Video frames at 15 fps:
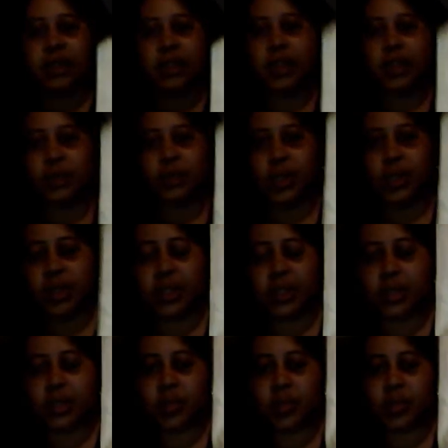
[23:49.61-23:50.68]
I mean
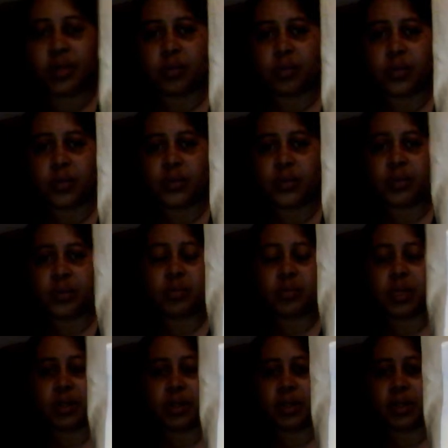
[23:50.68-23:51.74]
they've been approving me
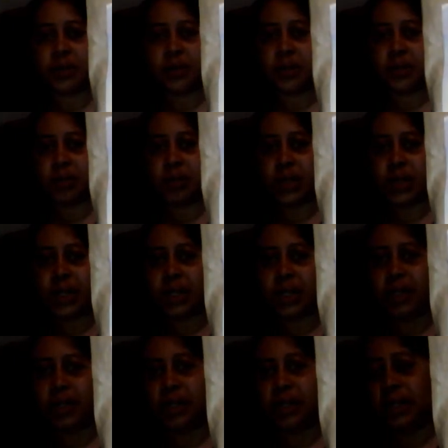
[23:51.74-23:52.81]
left and right
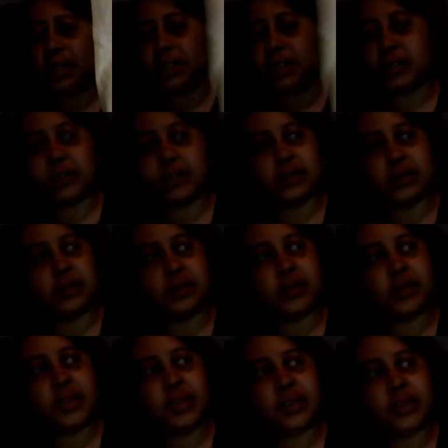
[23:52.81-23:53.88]
uh, and
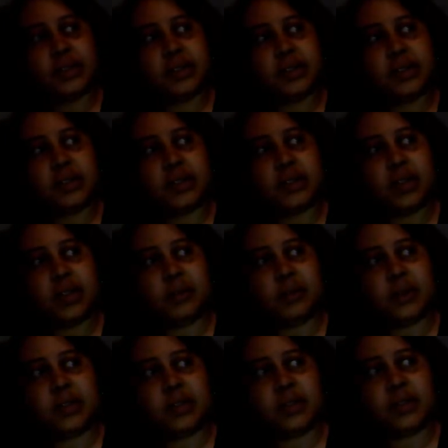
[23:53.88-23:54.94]
what this is the
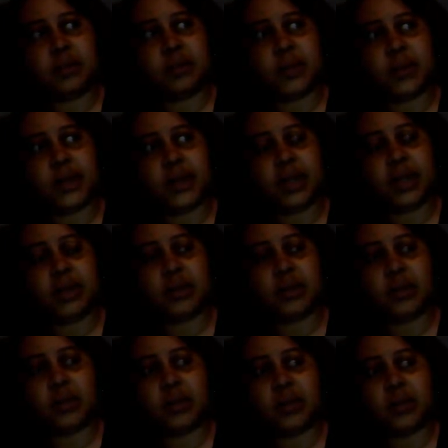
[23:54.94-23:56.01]
is the Plant
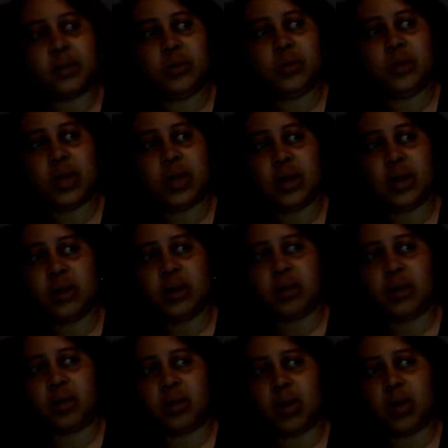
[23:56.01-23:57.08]
Guru
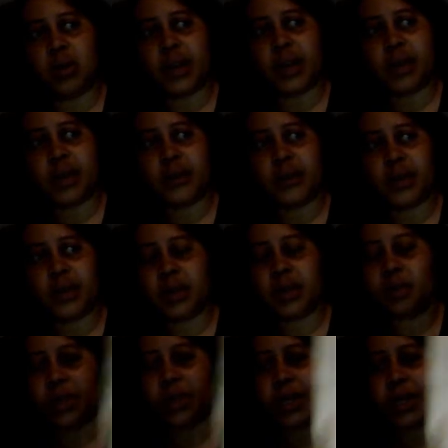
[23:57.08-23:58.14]
raw African
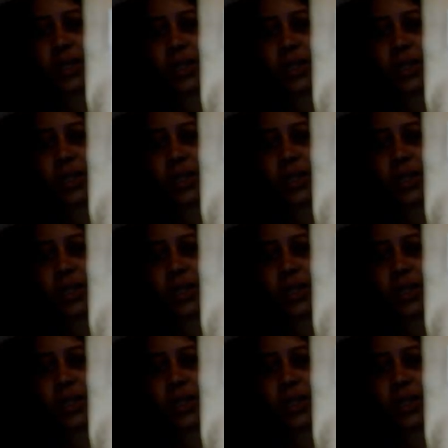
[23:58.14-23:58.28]
black